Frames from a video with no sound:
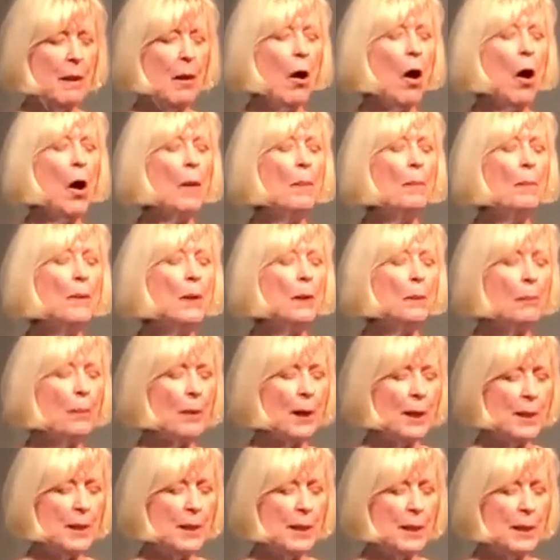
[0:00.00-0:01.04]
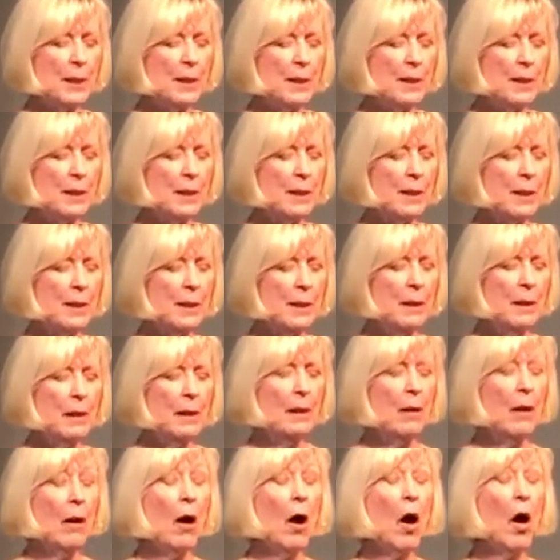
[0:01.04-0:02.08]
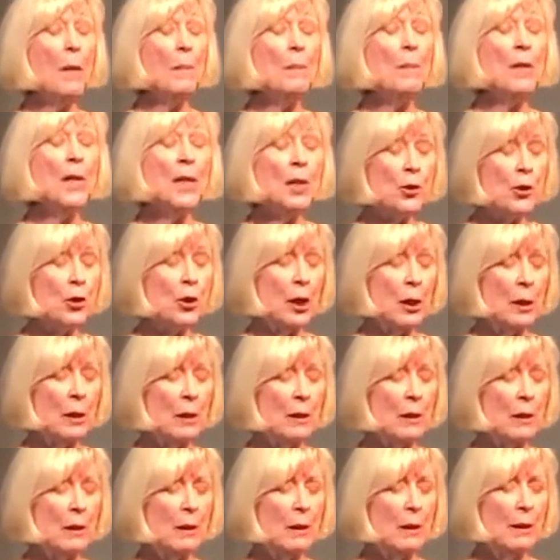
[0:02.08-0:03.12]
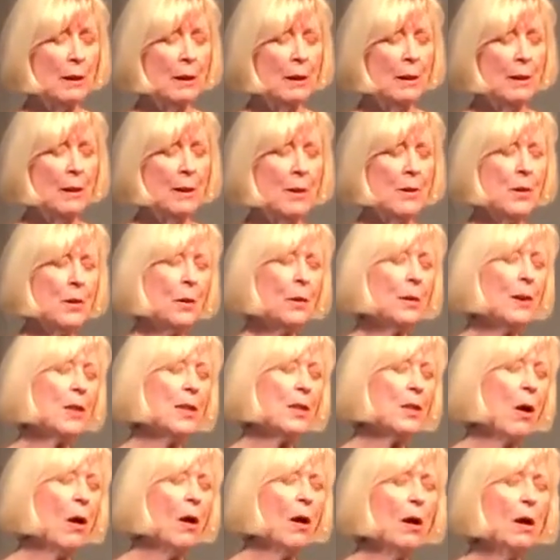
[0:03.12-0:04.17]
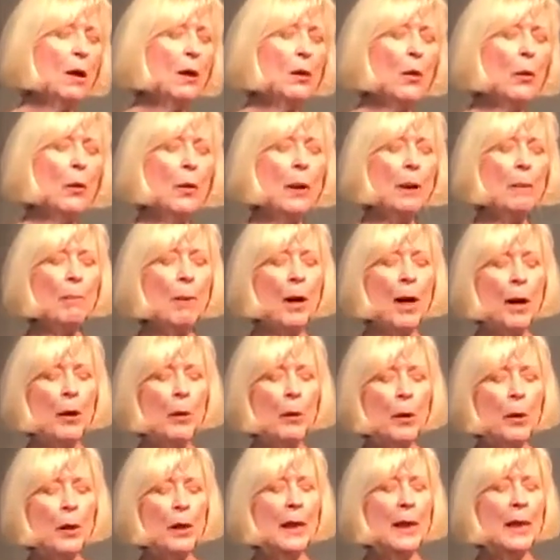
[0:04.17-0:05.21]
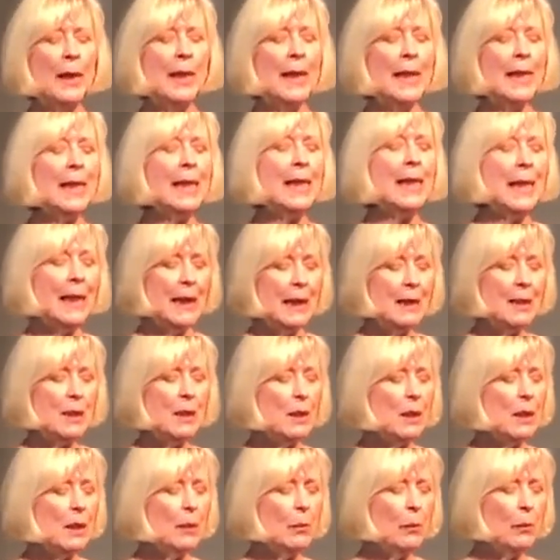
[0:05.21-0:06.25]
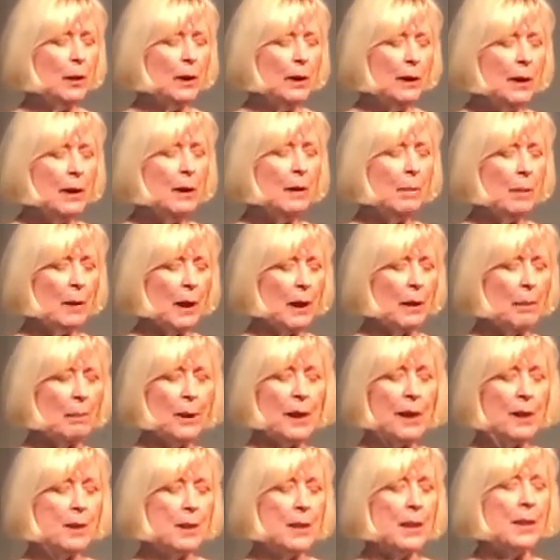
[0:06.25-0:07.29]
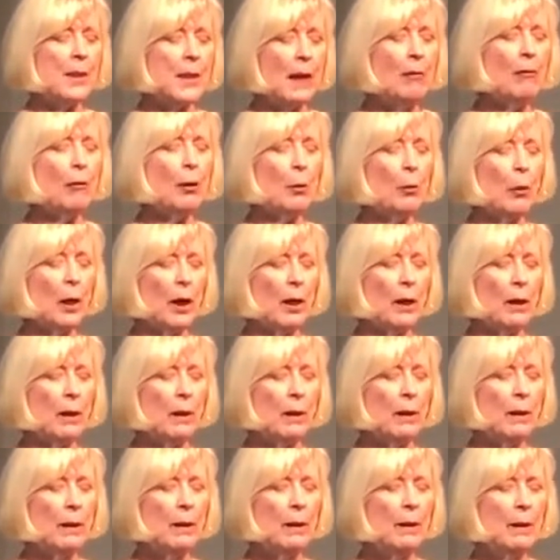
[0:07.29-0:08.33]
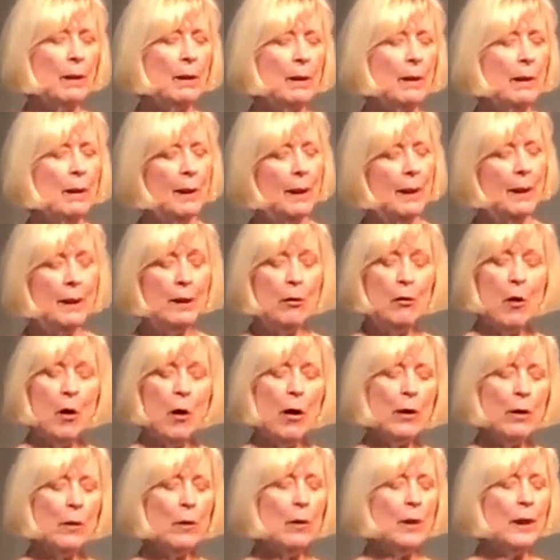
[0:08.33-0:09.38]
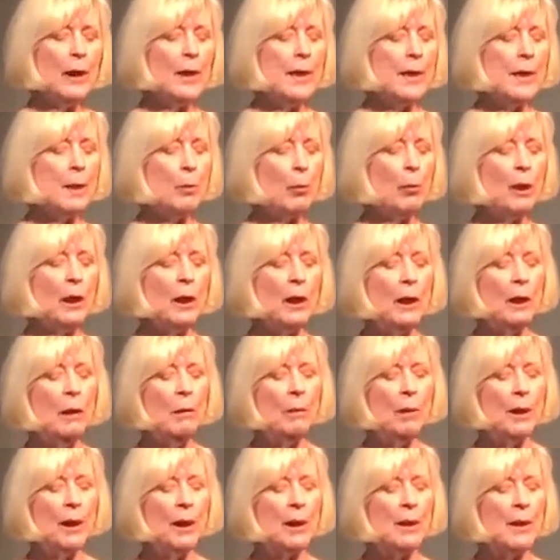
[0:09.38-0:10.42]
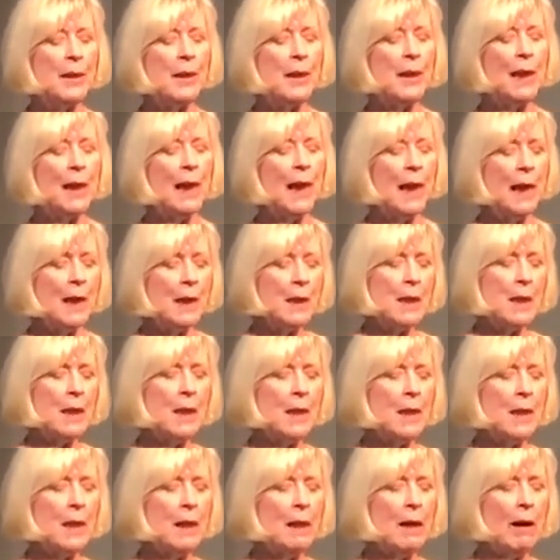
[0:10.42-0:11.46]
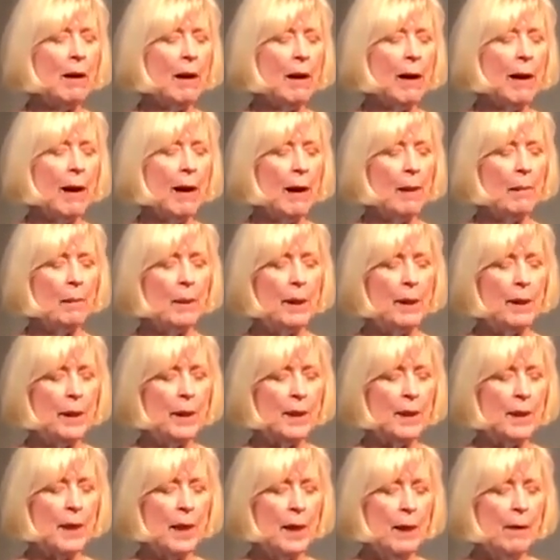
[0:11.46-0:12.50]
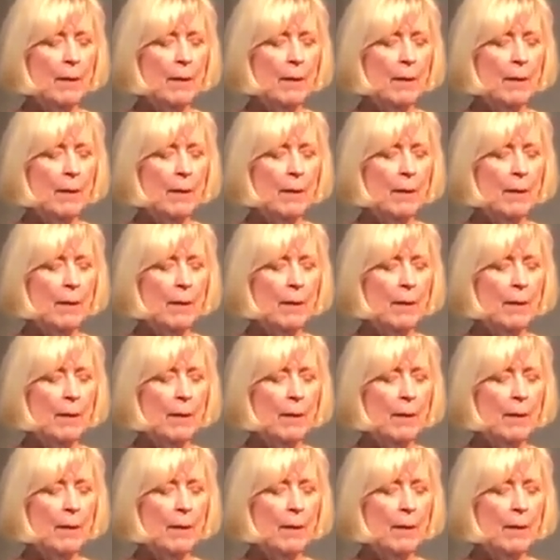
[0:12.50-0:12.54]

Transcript: omnipresent, omniscient. So this all-knowing power is within me because it's everywhere. It not only is within me, it's the essence that I am. It is